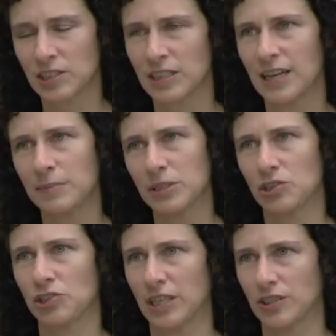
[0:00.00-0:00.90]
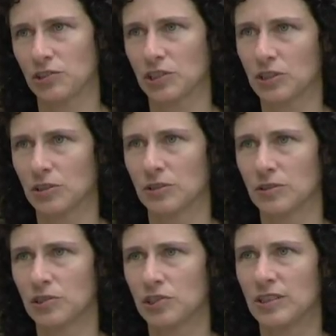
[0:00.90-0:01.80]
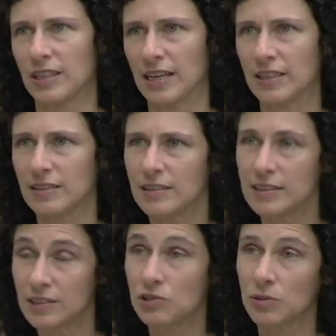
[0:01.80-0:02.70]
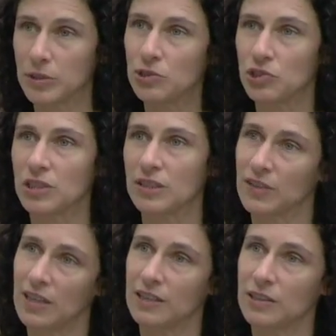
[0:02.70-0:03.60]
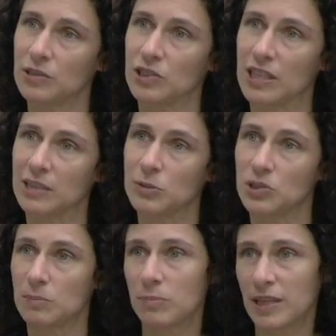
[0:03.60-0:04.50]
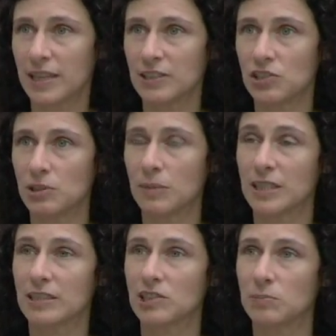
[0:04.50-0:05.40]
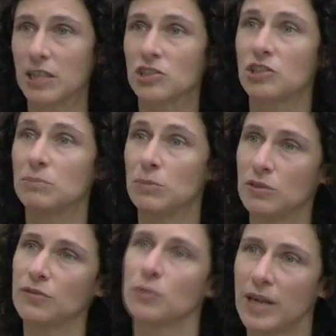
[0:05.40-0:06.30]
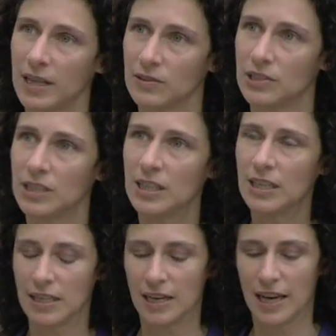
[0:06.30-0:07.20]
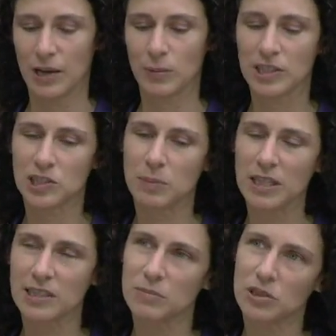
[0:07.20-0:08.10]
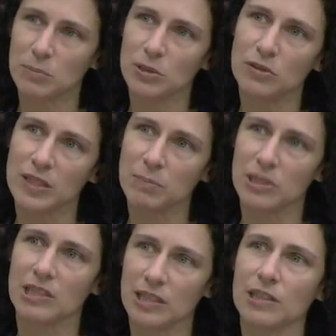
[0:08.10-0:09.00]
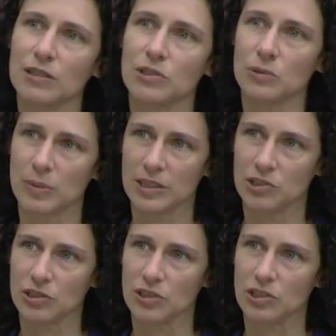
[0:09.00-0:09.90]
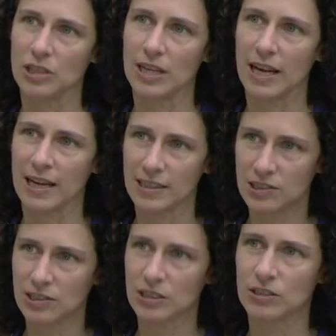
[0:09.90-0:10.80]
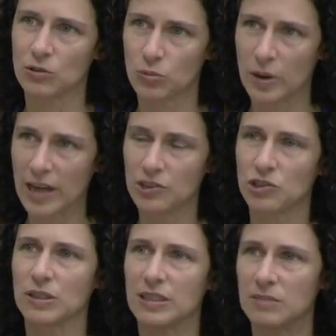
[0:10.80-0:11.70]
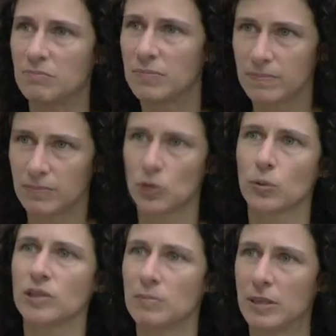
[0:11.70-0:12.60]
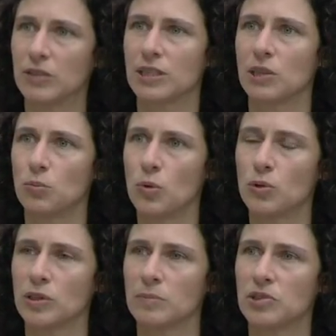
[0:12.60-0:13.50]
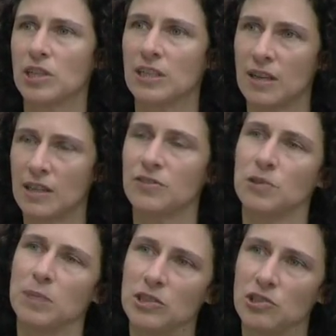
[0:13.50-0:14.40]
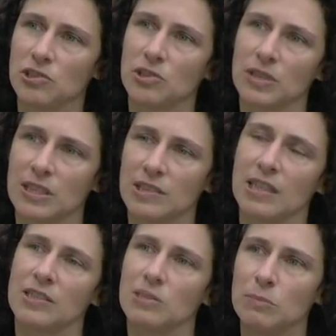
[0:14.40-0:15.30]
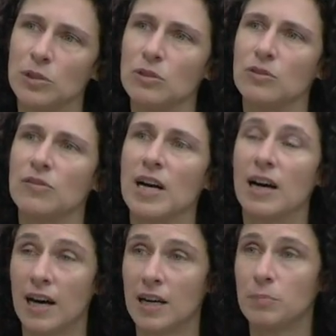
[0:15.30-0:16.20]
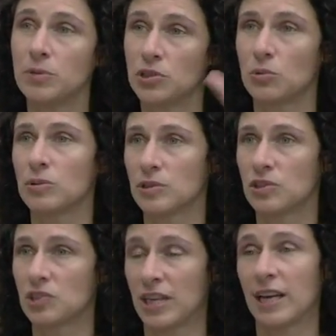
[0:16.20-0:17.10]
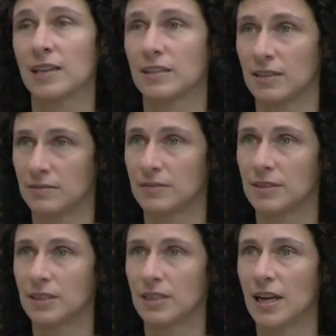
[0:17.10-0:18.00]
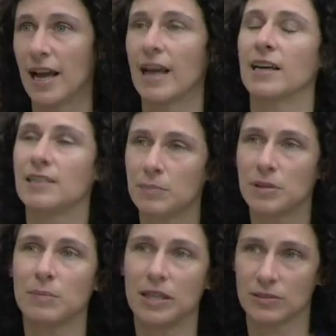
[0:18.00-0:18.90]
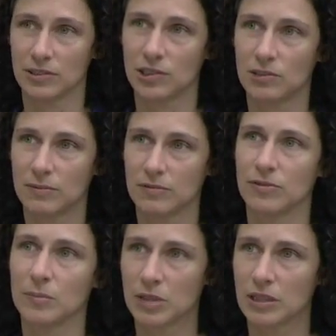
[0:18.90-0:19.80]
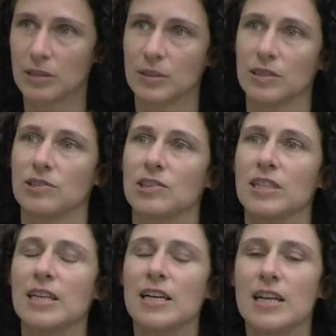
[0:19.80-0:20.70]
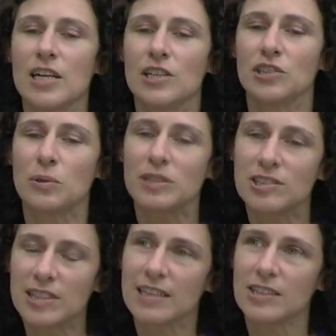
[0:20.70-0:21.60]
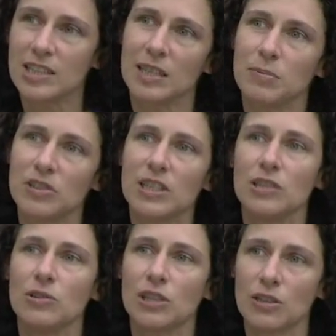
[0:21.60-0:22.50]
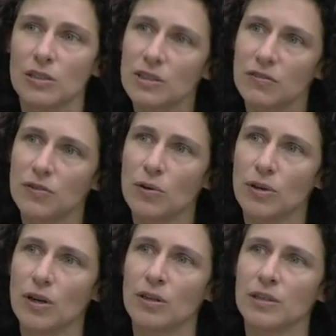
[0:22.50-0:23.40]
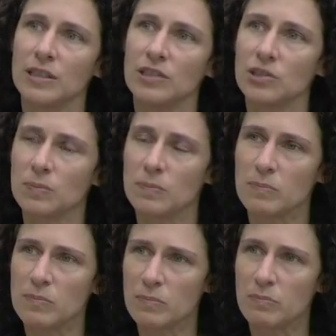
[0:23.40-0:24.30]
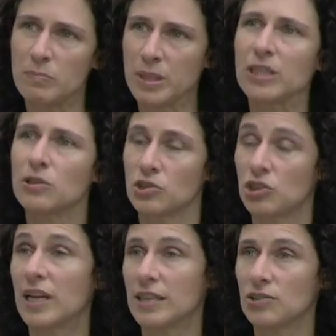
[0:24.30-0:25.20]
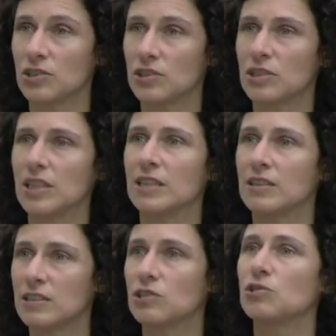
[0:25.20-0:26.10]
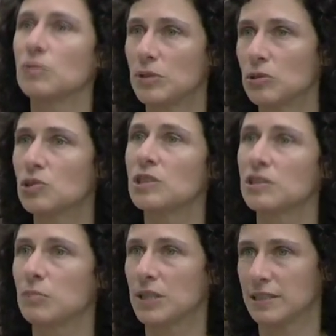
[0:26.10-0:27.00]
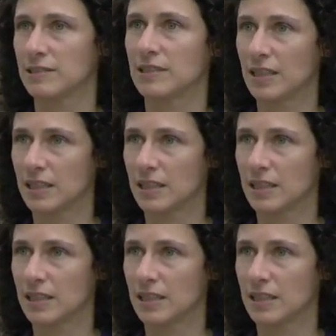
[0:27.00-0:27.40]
climate change occurs, then the distribution of a lot of those animals and plants you might expect to move around. And we expect them to move in particular directions. As the gradually North America warms, a lot of species are going to tend to move up towards Canada and up the mountains from the lowlands. So a second type of thing you can look for are these bigger changes in the distributions of plants and